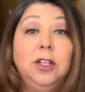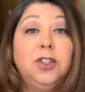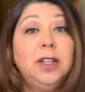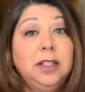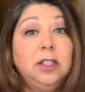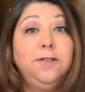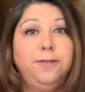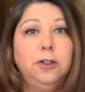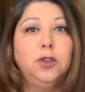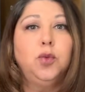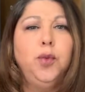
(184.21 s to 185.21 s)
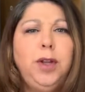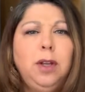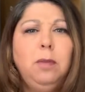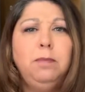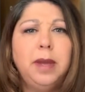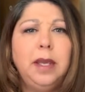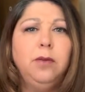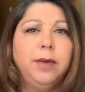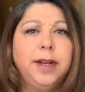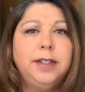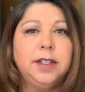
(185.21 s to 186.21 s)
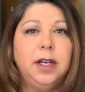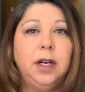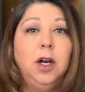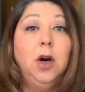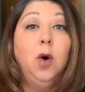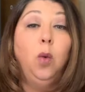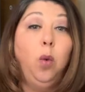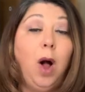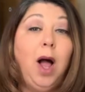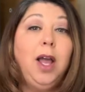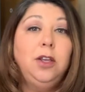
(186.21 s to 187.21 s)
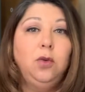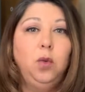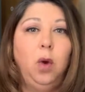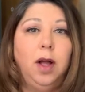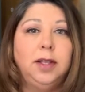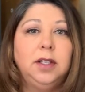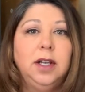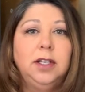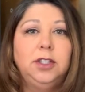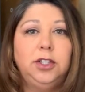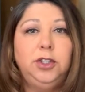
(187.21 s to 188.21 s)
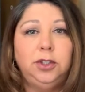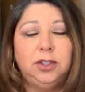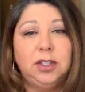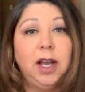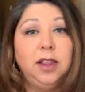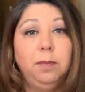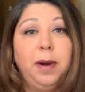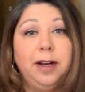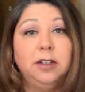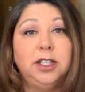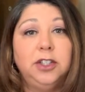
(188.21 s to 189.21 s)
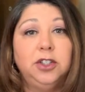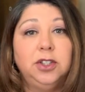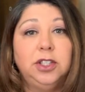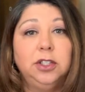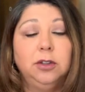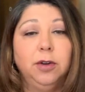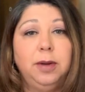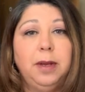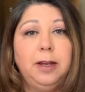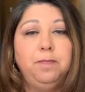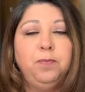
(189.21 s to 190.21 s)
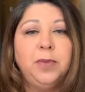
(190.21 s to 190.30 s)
so that's the first real main reason why you want to sign the buyer's agency agreement.